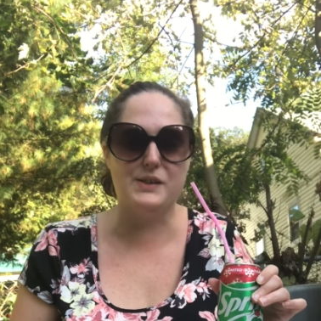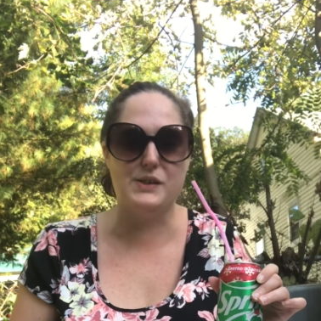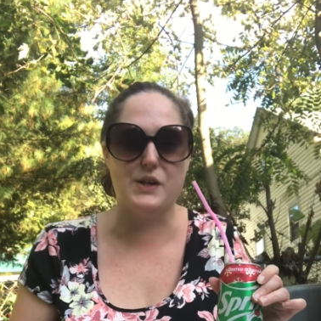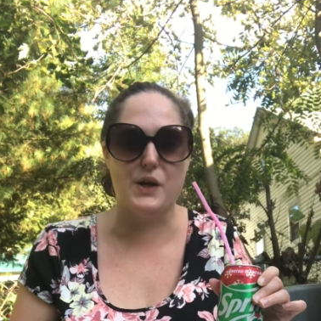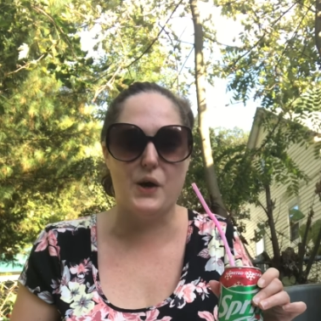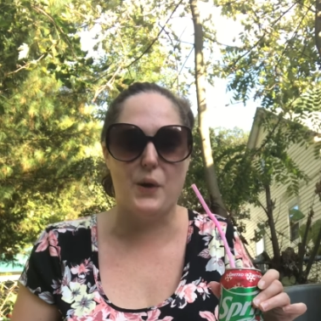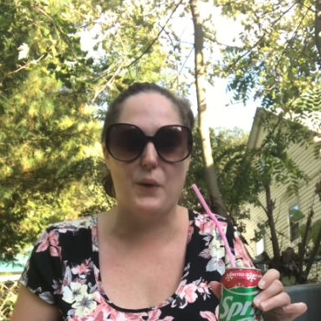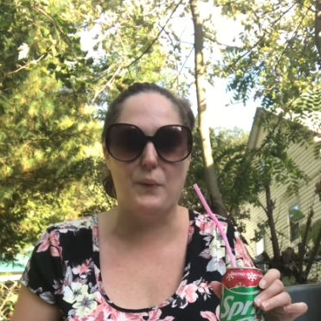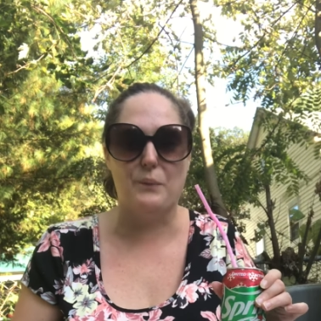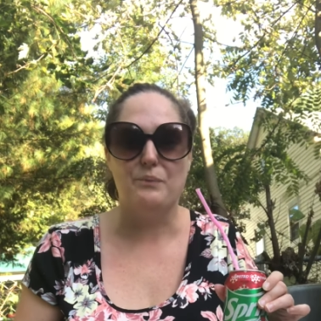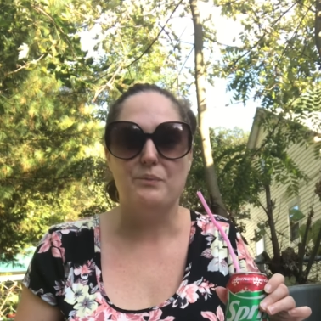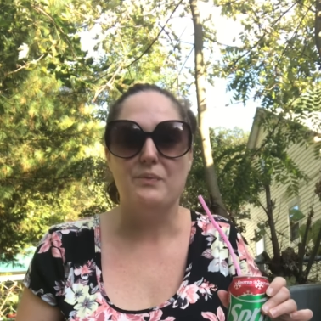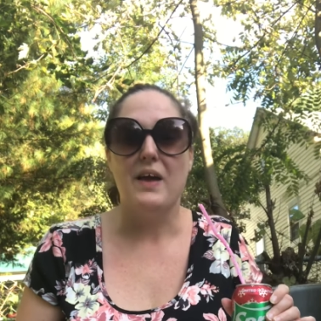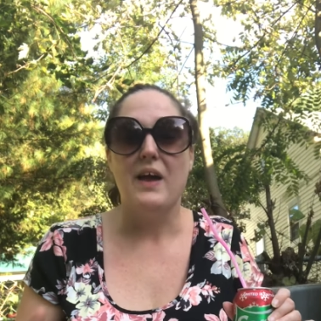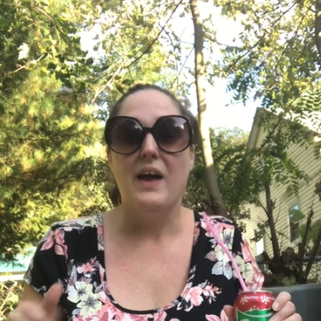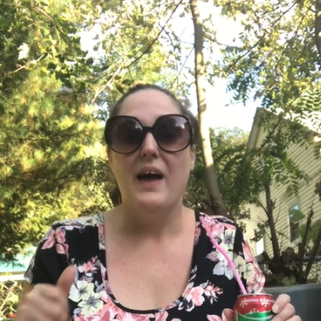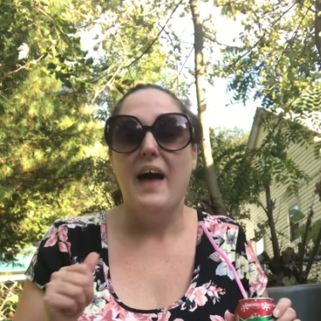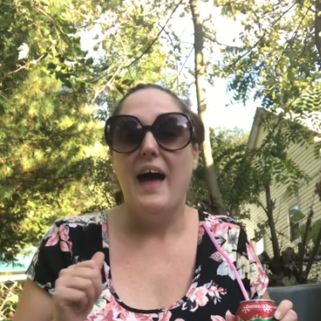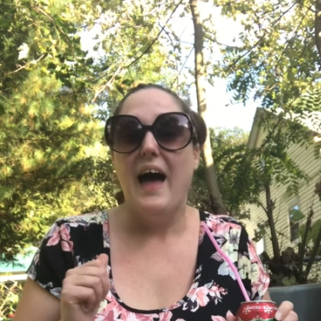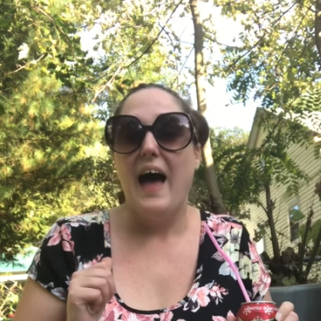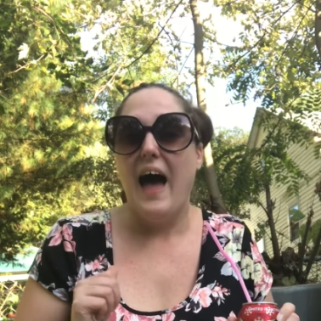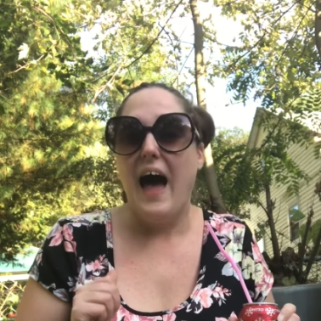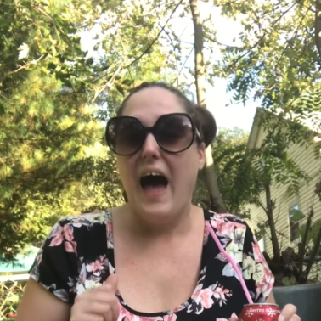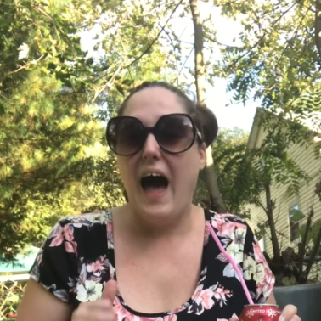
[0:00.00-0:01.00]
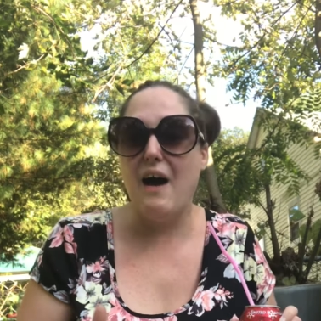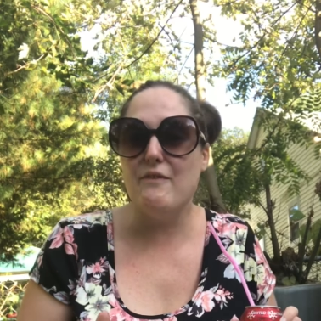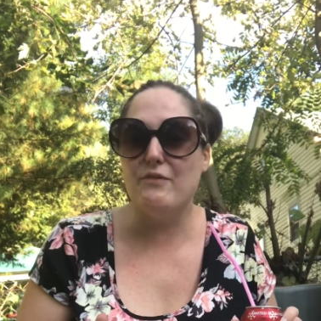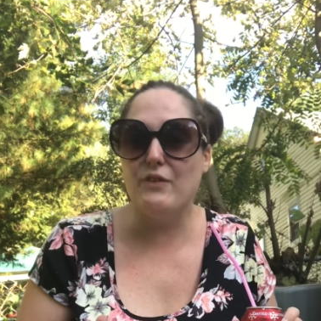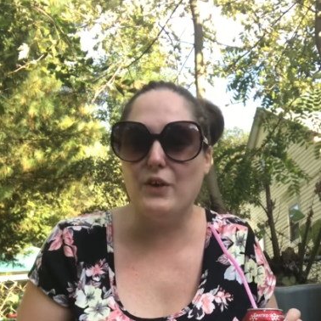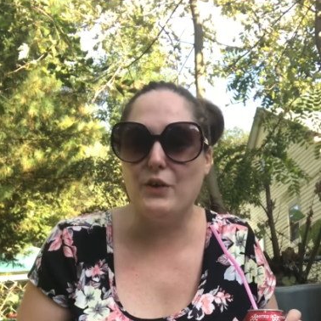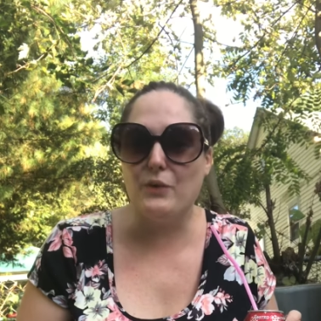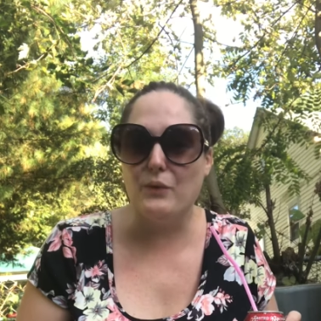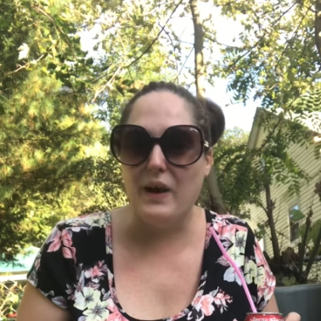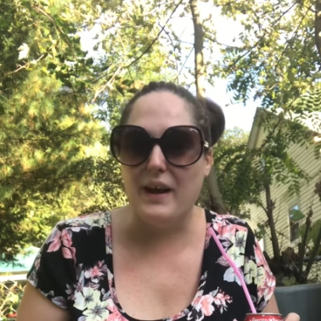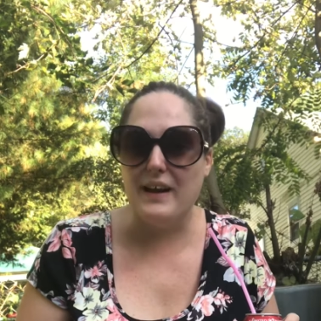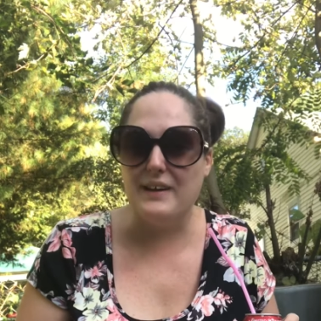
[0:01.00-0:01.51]
So, have a
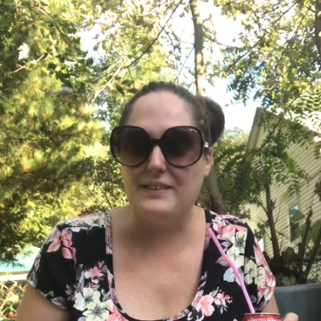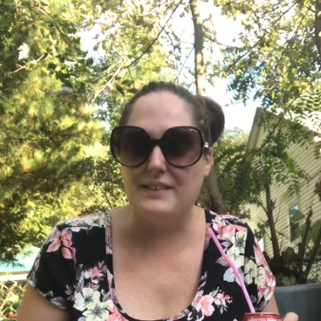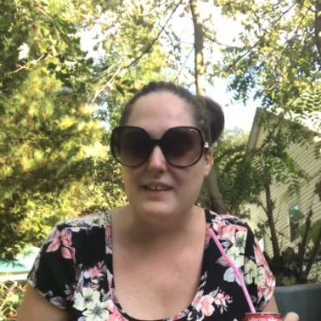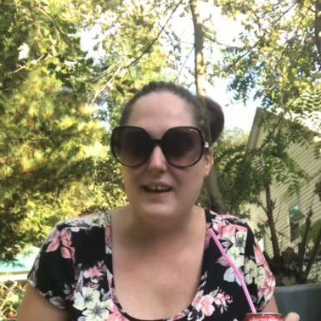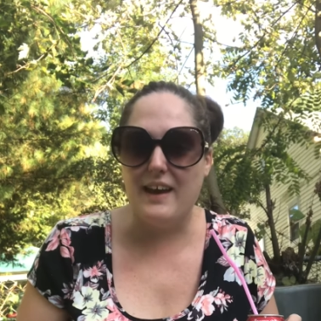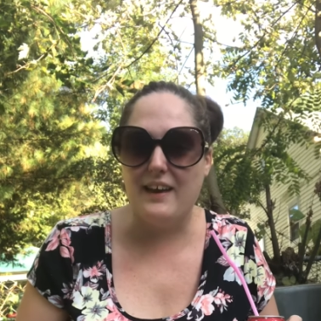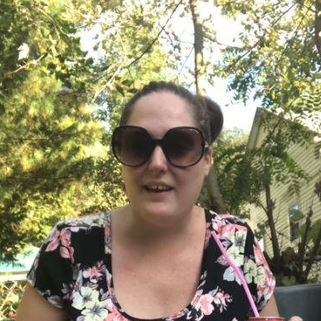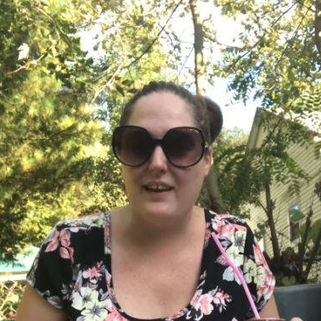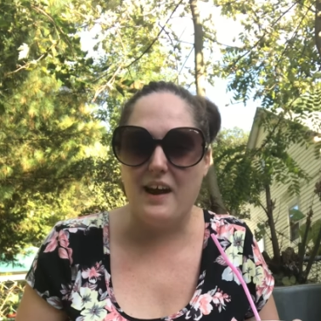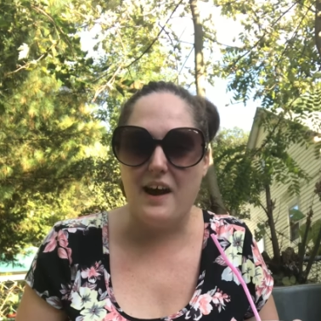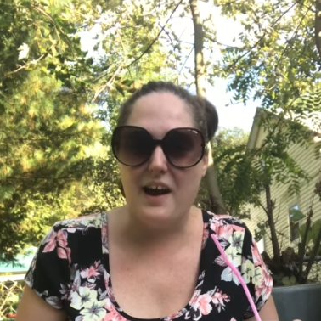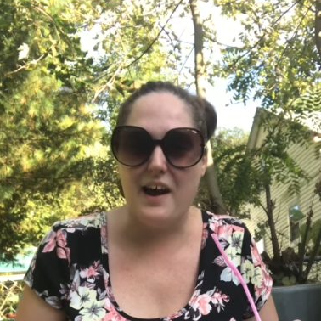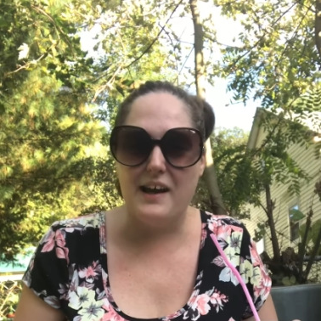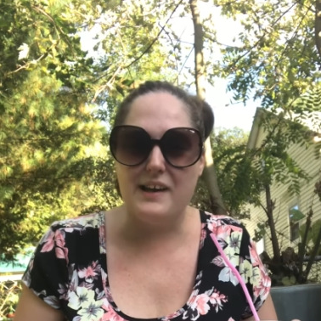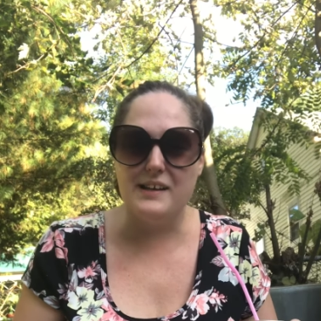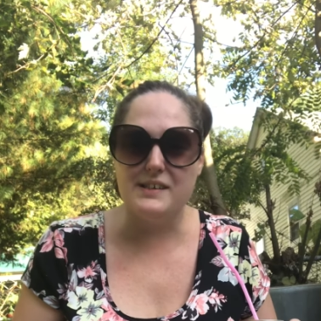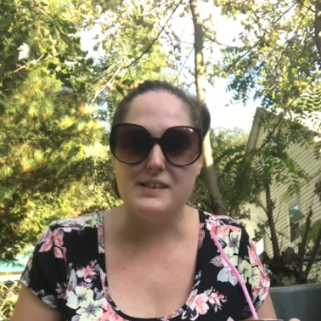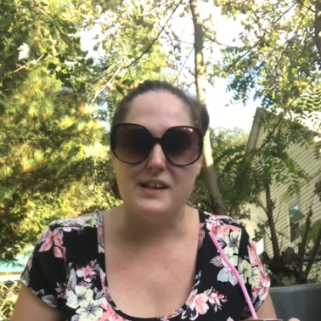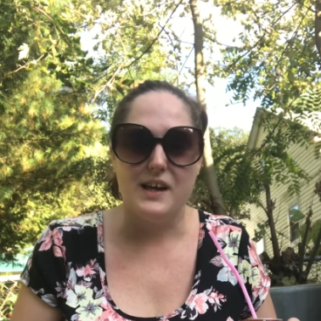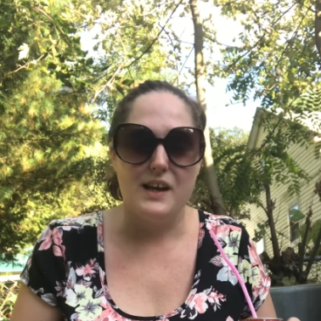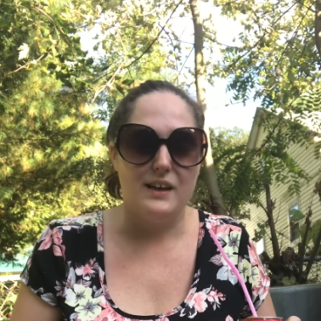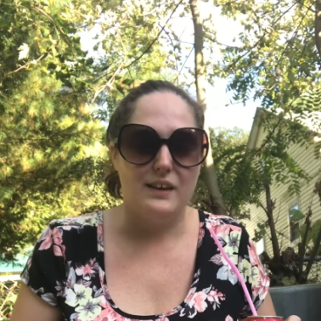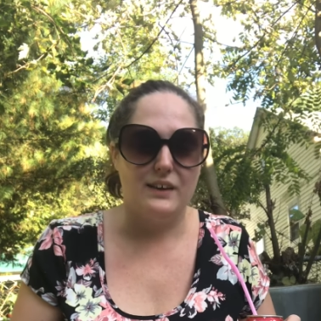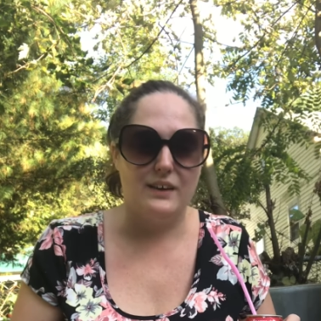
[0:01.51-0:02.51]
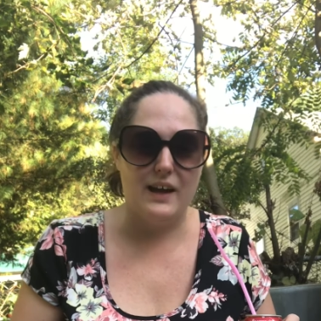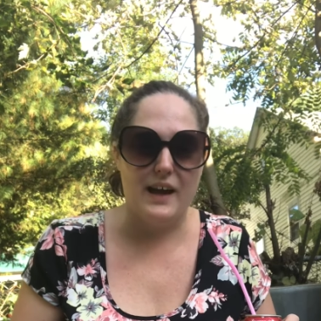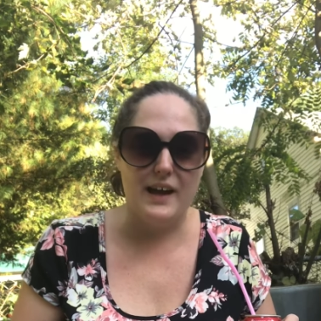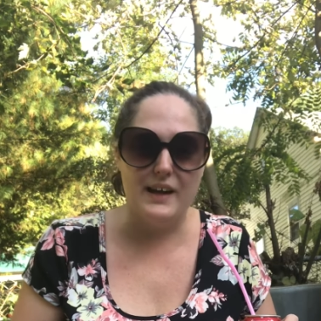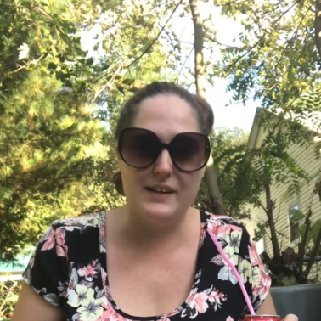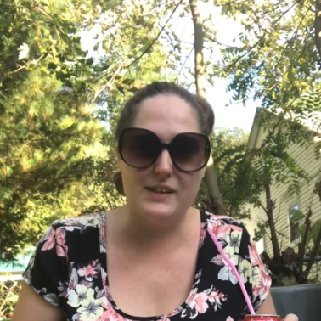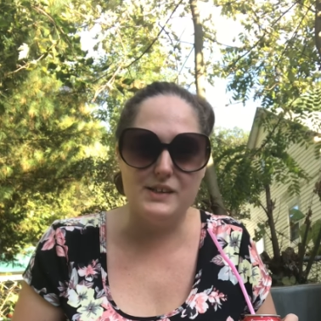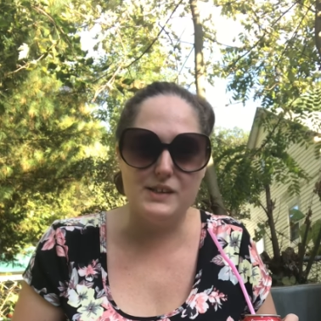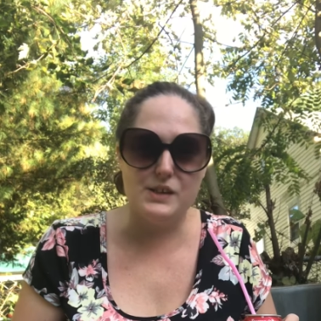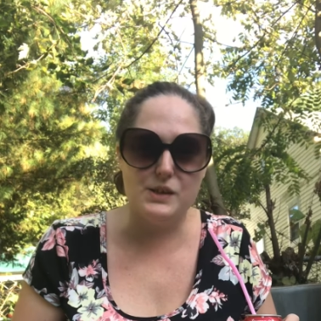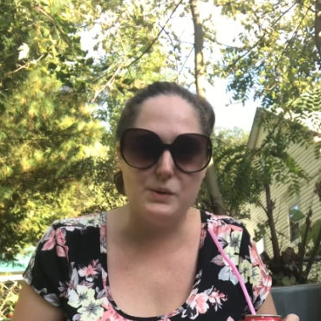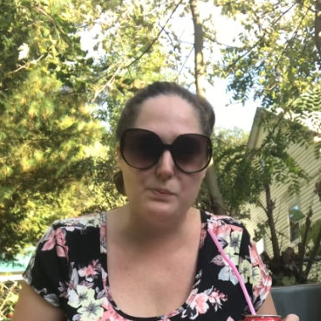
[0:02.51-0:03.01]
great day, guys. Like,